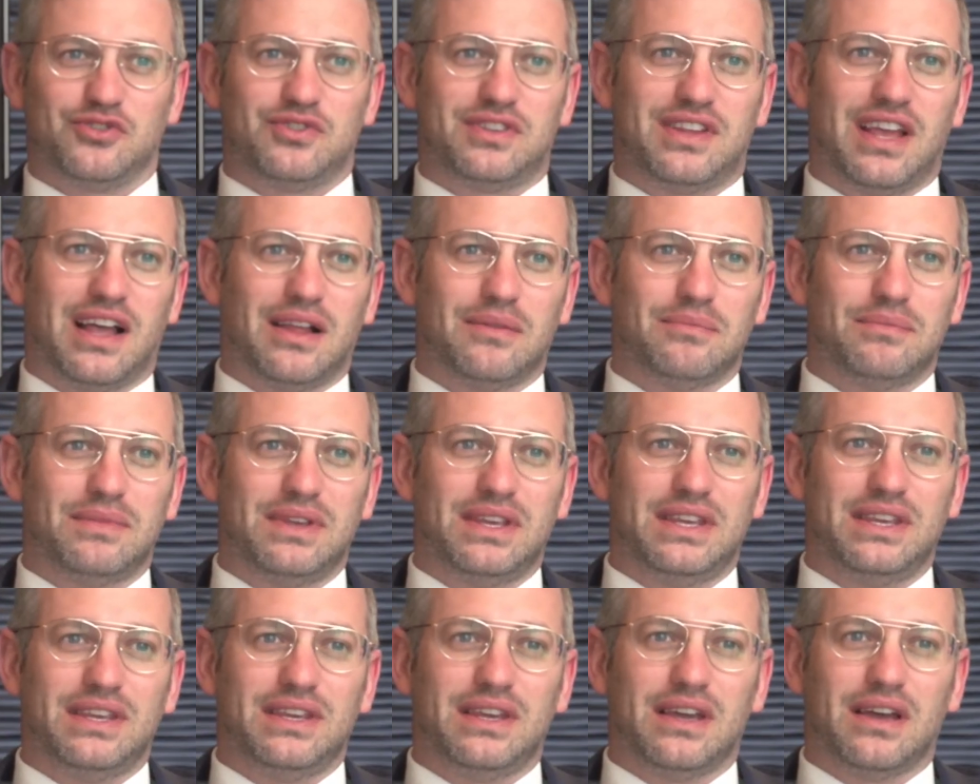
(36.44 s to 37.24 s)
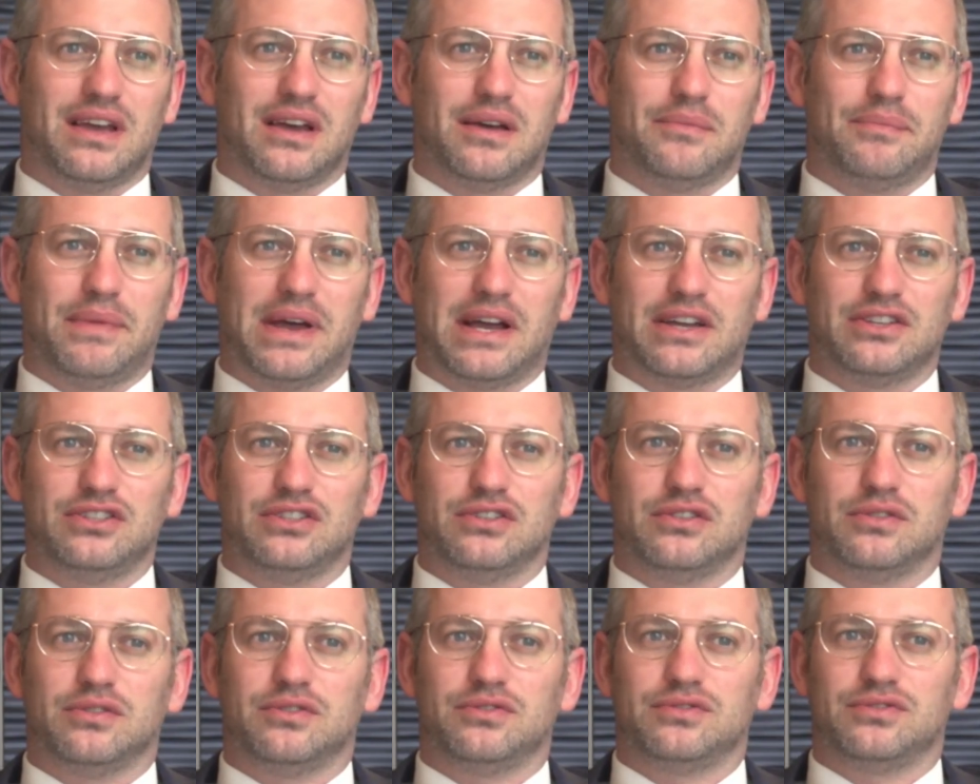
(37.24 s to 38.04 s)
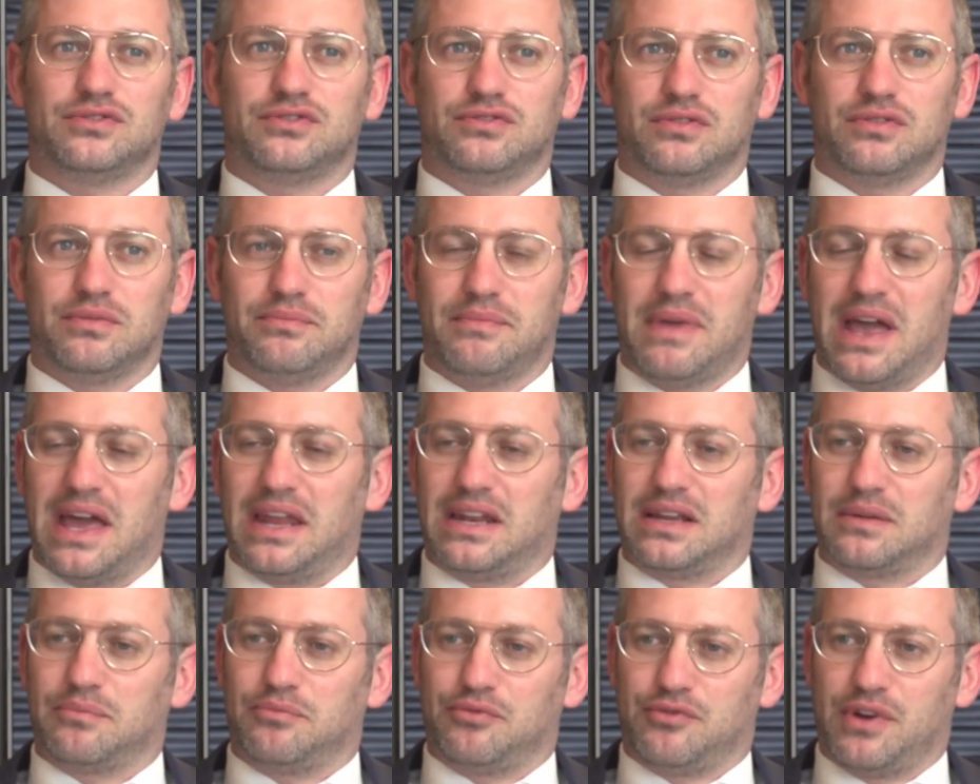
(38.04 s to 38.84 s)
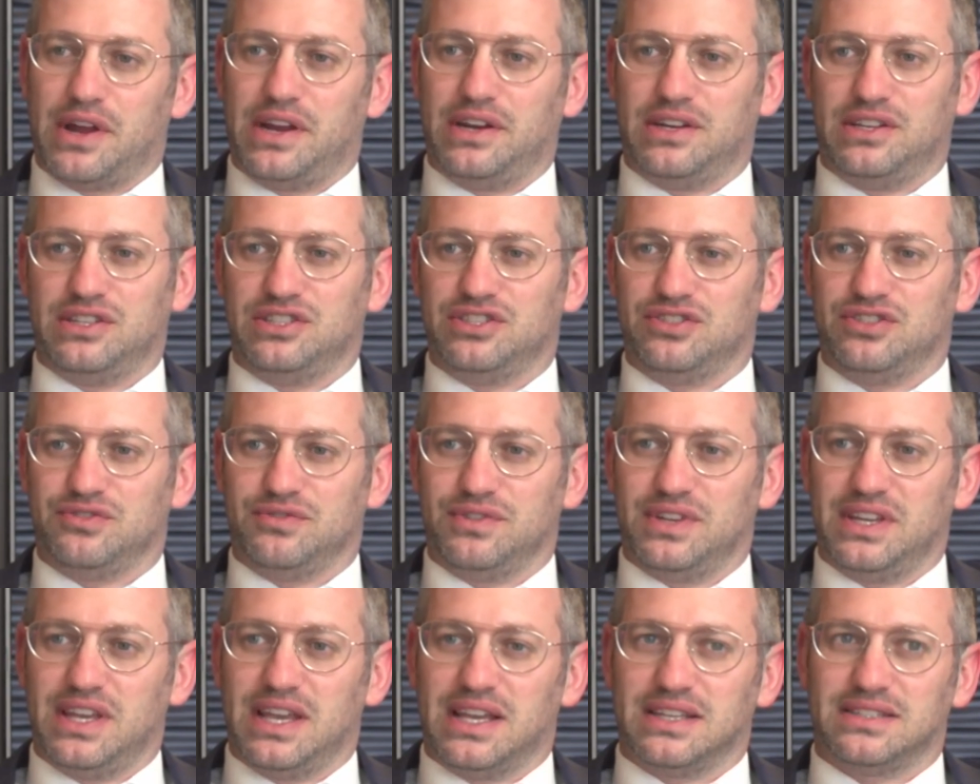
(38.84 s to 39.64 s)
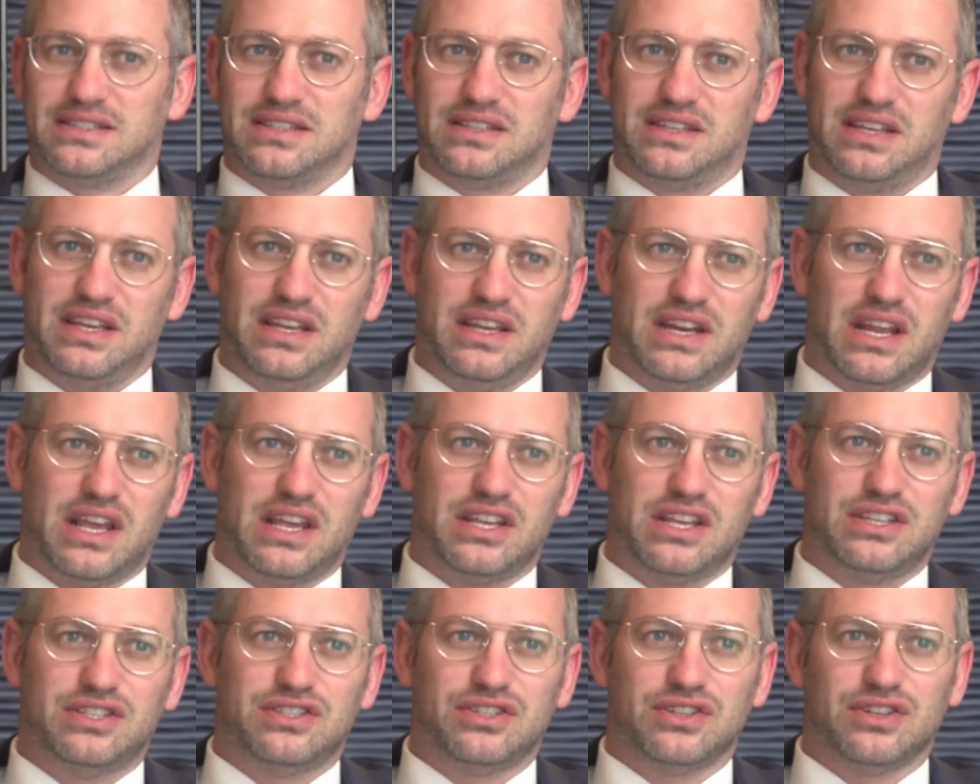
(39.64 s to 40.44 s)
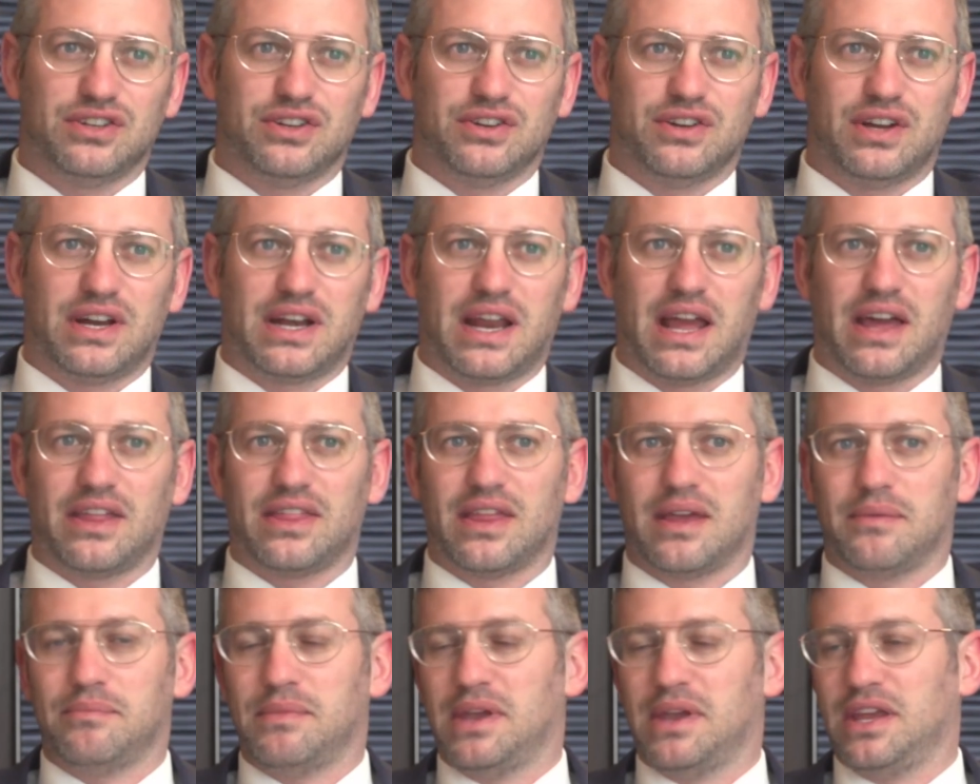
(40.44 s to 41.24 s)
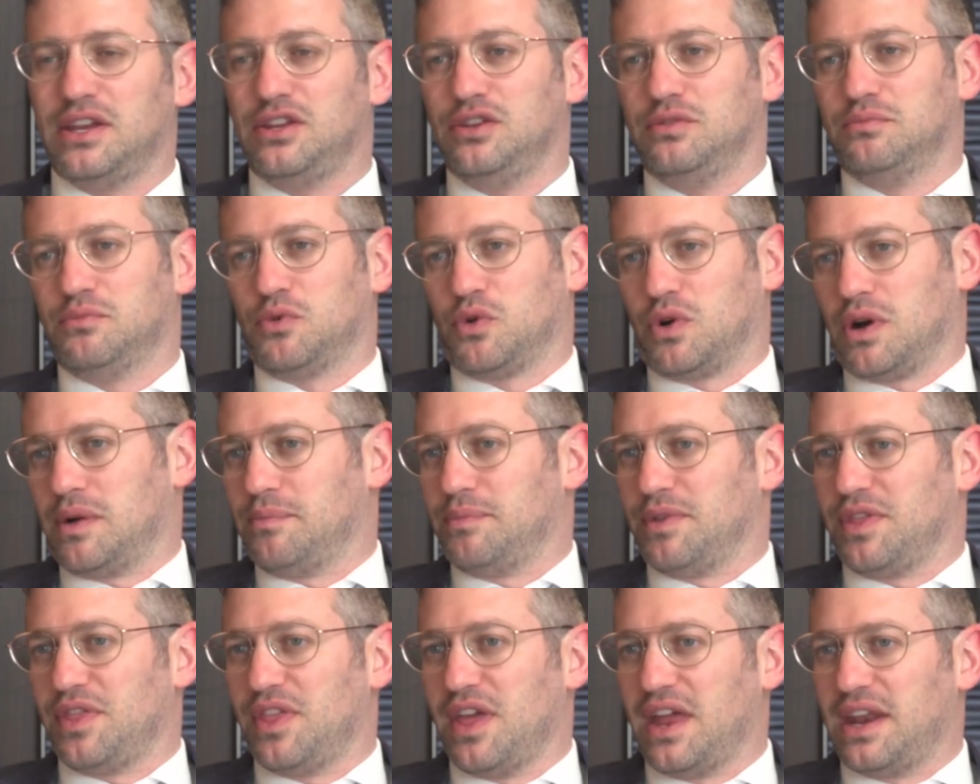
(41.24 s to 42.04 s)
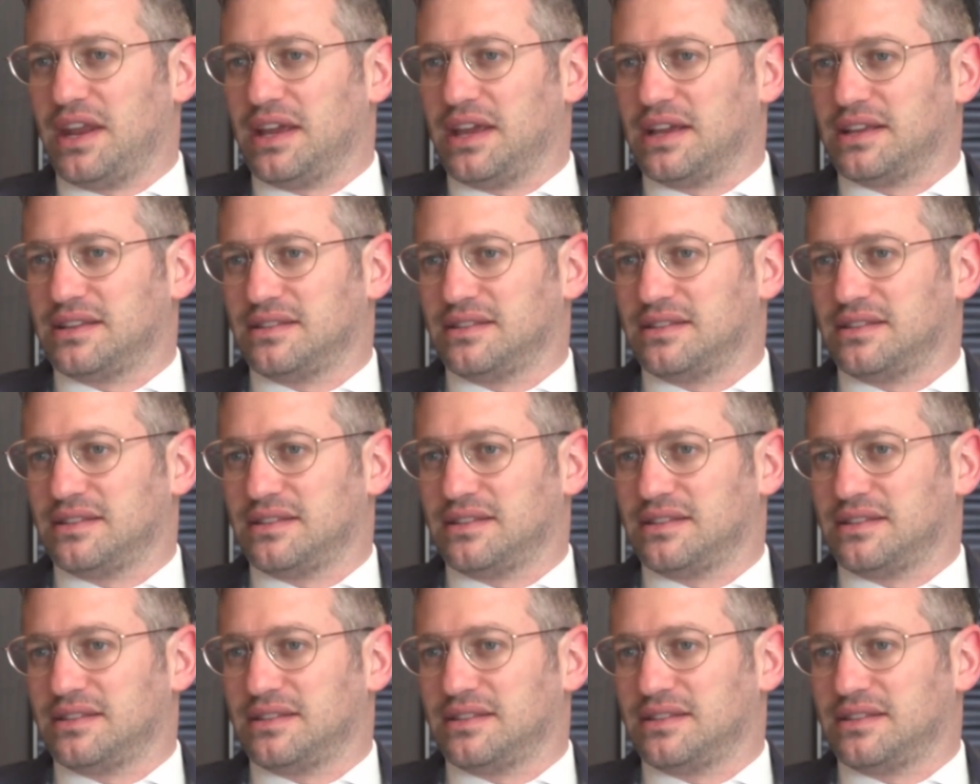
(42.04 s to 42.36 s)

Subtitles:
tell me about your traumatic brain injury as a teenager and how that made you more empathetic